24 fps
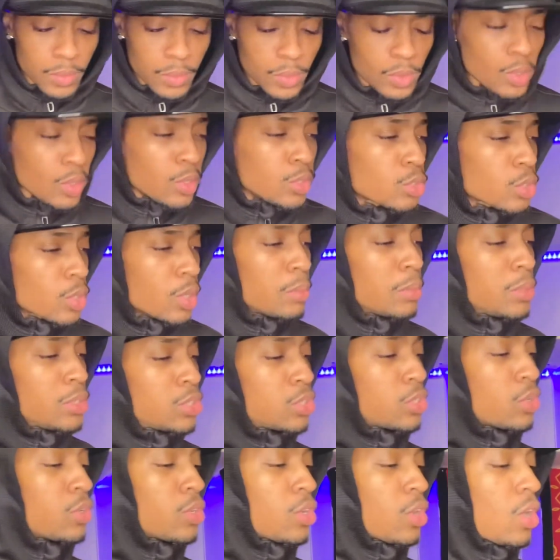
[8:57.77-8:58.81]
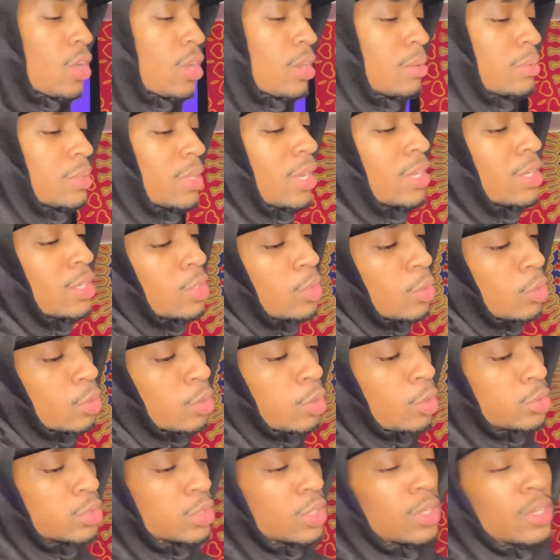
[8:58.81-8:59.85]
So let me show y'all a little
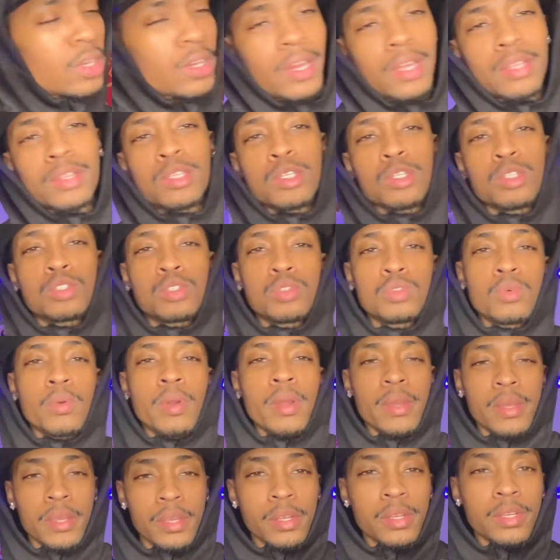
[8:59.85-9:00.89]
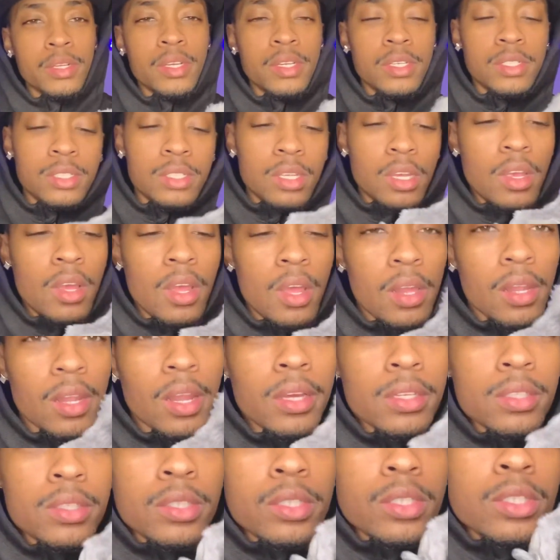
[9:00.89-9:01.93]
closer look at this shoe right here, because like
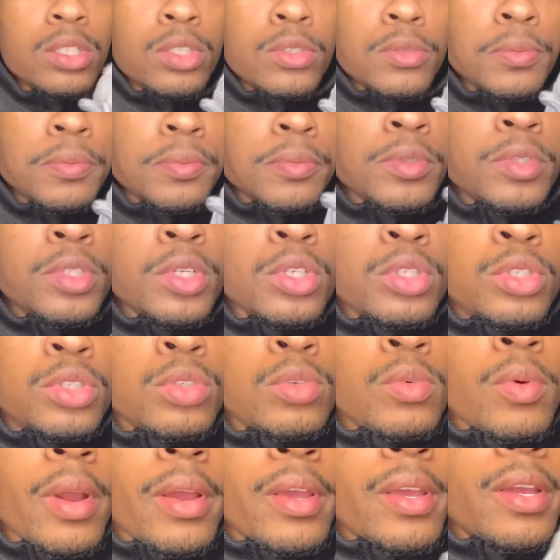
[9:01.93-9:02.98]
this shoe right here